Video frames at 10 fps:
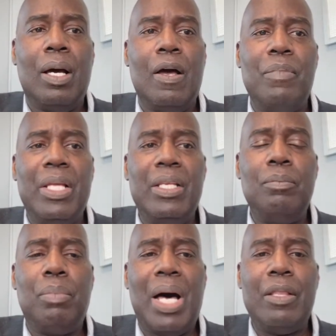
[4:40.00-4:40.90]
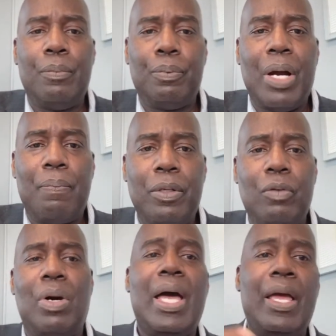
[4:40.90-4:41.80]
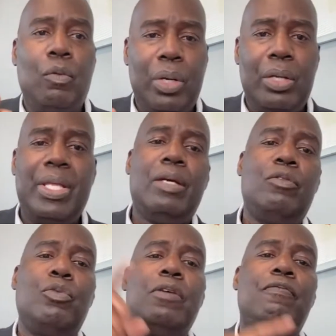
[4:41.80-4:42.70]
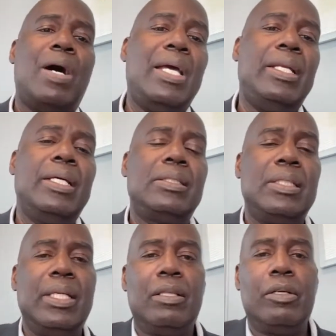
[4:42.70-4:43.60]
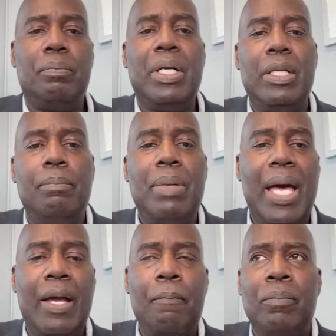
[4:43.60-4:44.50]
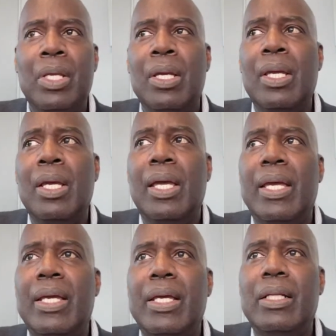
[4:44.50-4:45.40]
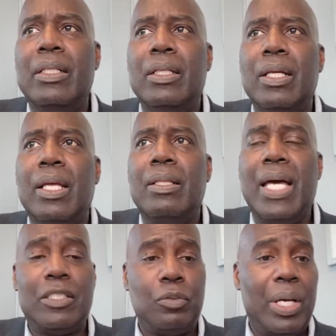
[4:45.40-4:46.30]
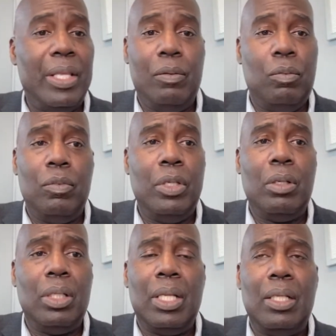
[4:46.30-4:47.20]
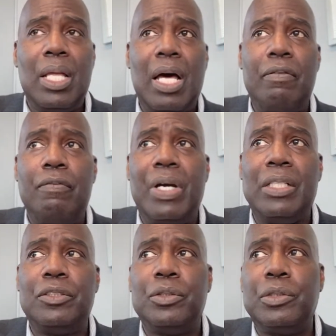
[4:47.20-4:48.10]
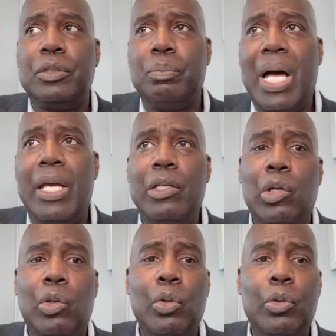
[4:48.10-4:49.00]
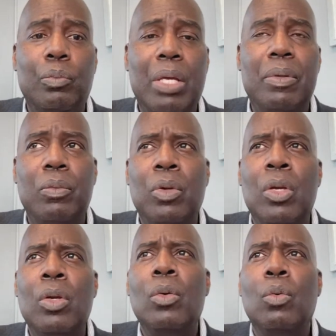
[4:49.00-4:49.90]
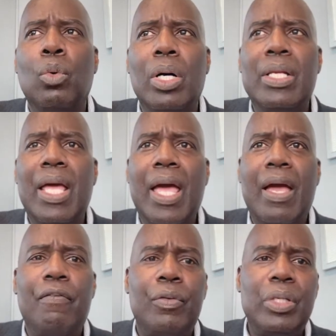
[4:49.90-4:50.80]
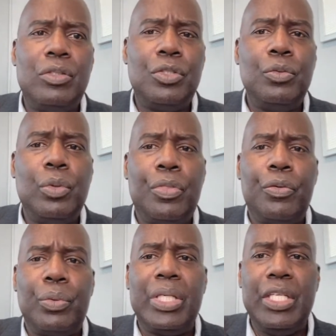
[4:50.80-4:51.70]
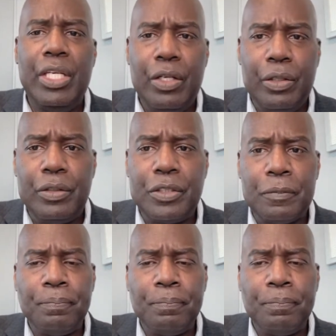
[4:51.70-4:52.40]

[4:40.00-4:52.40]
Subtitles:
They didn't buy the property right where they can refinance and get their money back. And that's why a lot of investors buy and hold maybe one every 2 or 3 years,